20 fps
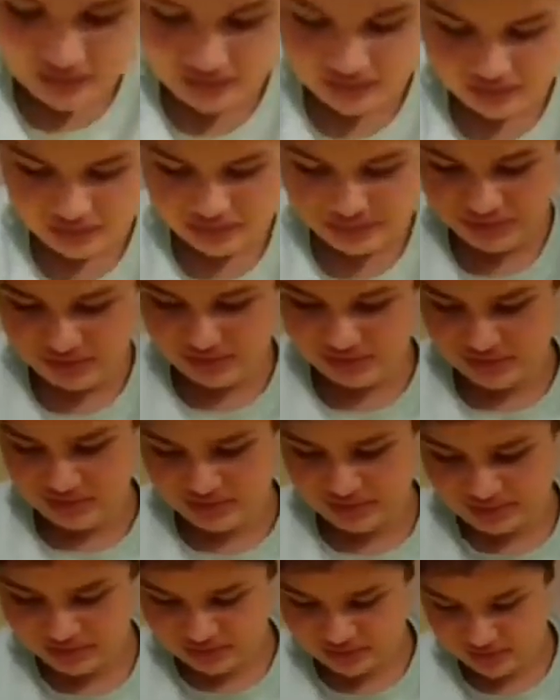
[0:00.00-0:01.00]
because that's what
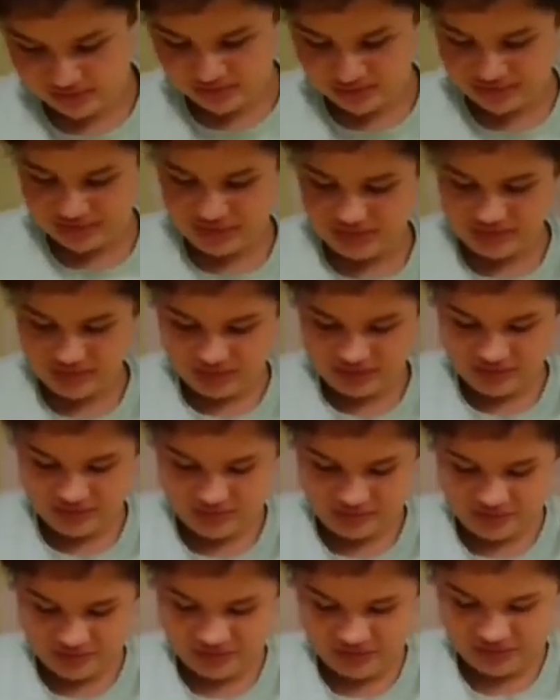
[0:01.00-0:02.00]
it's worth.
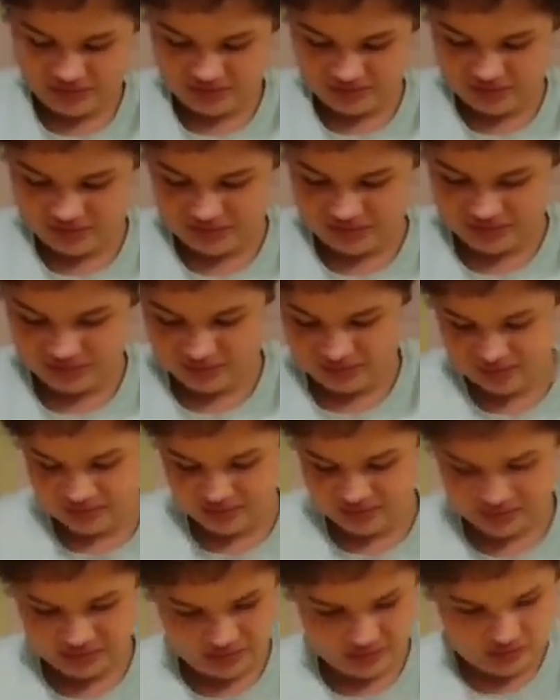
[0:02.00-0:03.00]
Money is
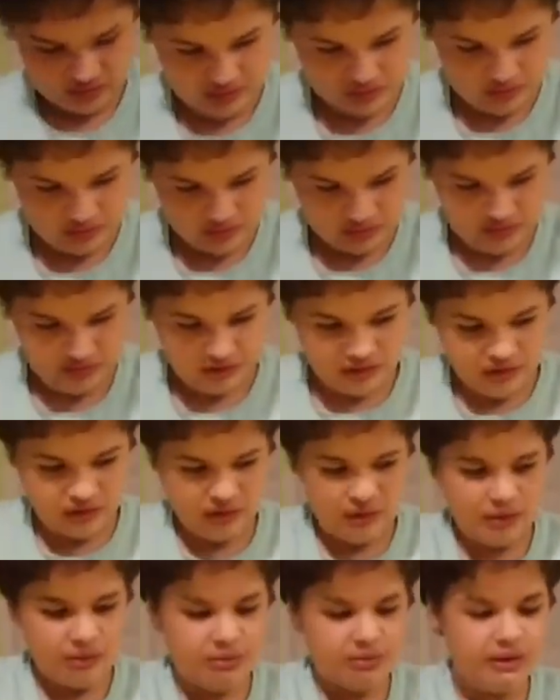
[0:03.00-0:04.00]
nothing to
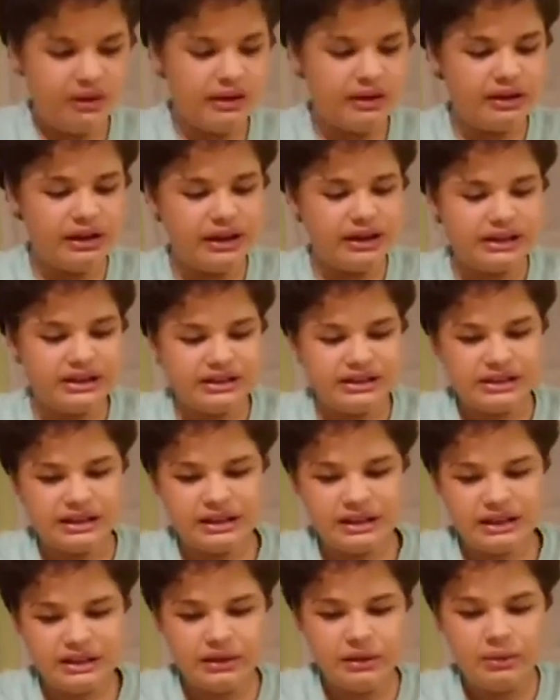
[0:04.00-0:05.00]
us, right, Bobby? Well,
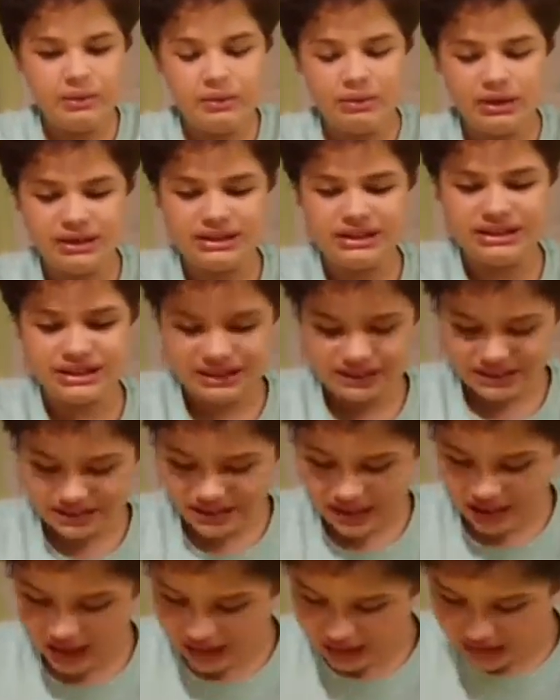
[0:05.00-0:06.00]
let's see what's
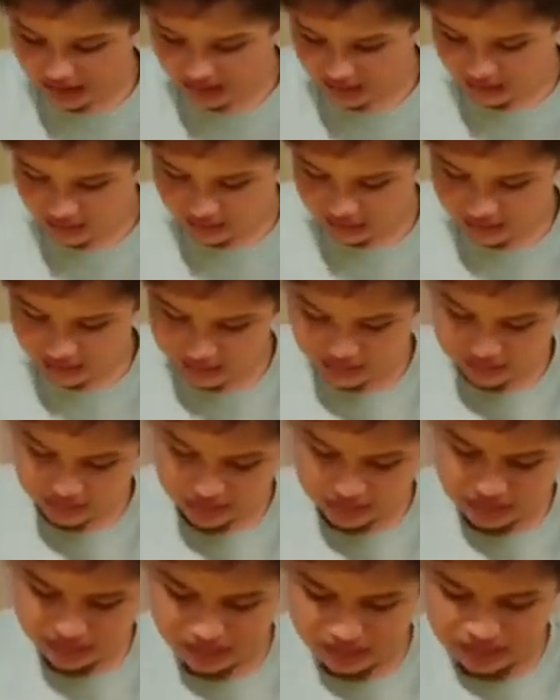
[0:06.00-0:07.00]
inside
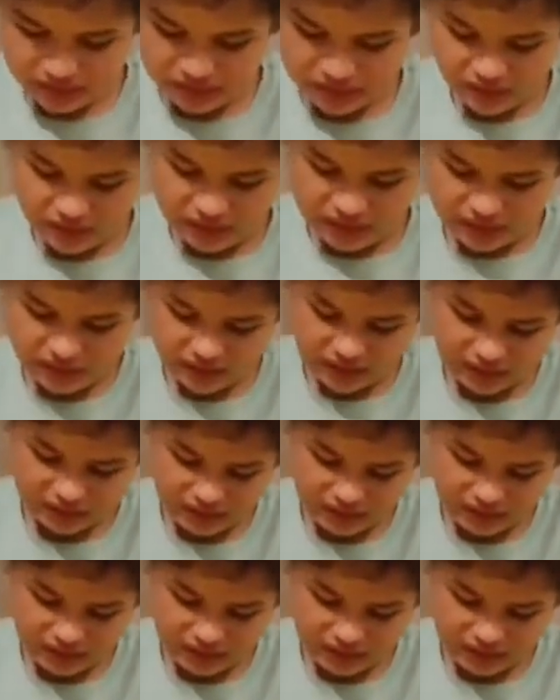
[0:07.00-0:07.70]
here.